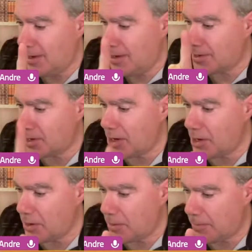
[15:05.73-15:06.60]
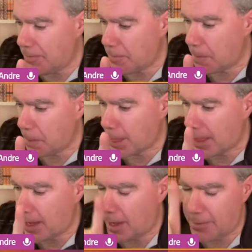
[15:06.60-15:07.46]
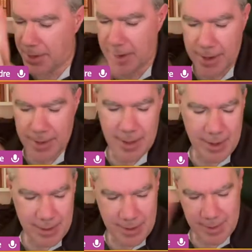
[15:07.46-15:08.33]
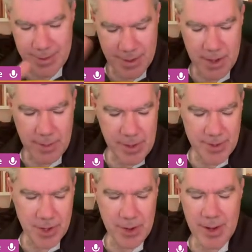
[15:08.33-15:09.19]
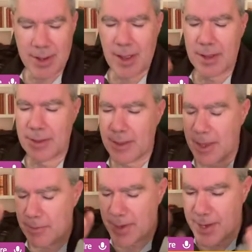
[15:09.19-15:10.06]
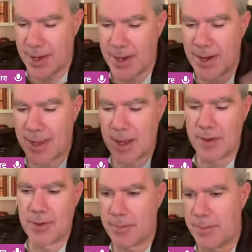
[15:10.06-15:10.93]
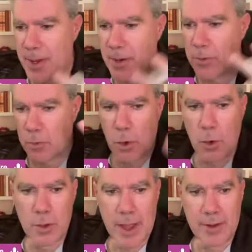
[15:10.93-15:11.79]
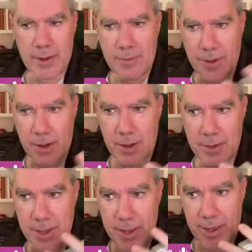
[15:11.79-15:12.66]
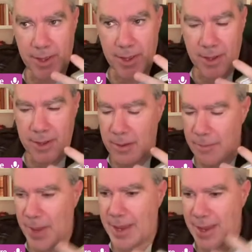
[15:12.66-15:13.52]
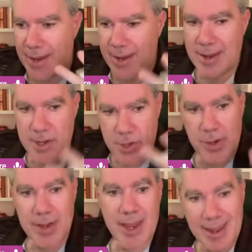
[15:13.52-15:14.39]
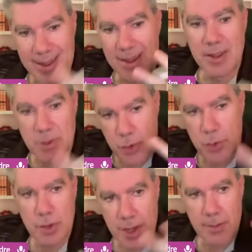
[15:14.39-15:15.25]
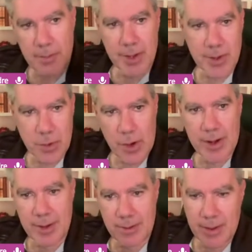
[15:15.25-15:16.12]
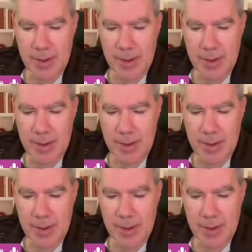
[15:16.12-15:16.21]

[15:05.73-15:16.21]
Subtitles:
So I'm thinking that this is going to be starting the beginning of a big rollout of all the banking industry getting into the Bitcoin and